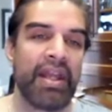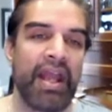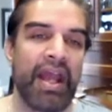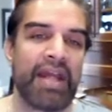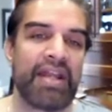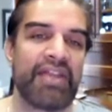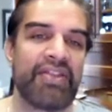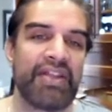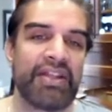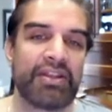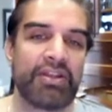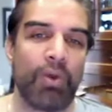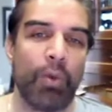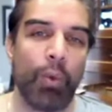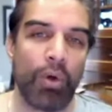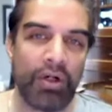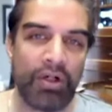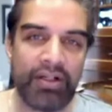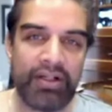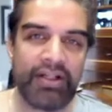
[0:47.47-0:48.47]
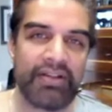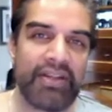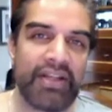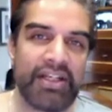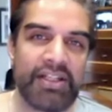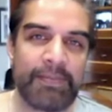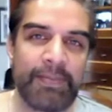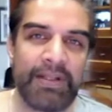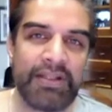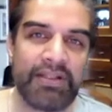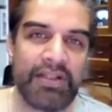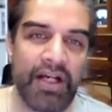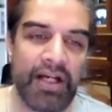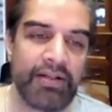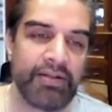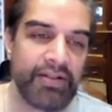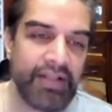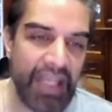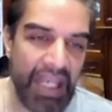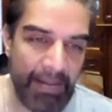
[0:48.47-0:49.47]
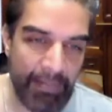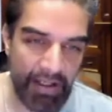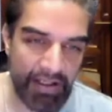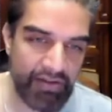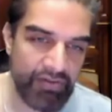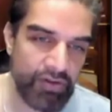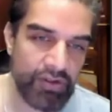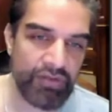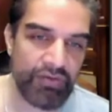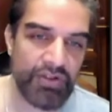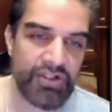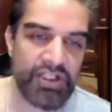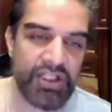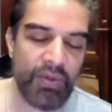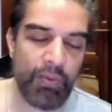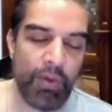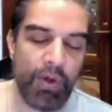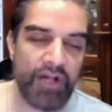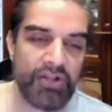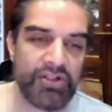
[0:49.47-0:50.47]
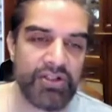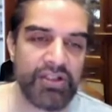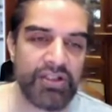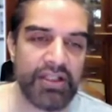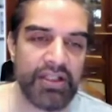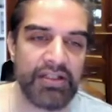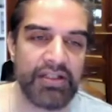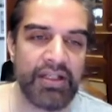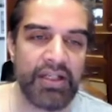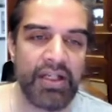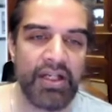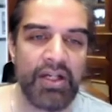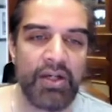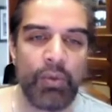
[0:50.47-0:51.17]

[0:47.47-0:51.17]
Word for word: and I think the work that has been done came out of University of Washington,